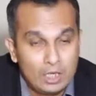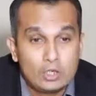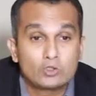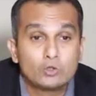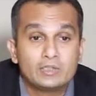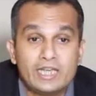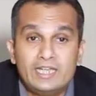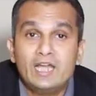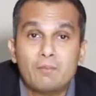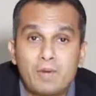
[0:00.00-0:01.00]
So the
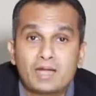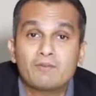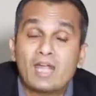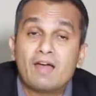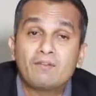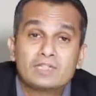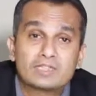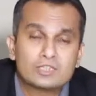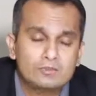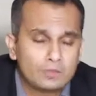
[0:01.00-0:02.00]
India market, we have a
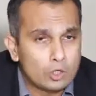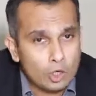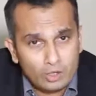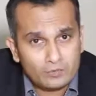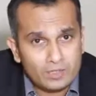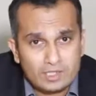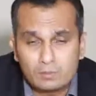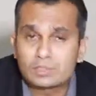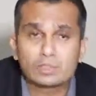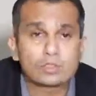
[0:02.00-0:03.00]
discussion with a lot of
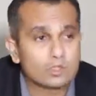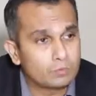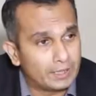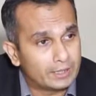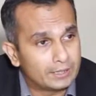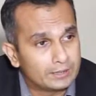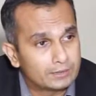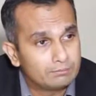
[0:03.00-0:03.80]
customers across verticals,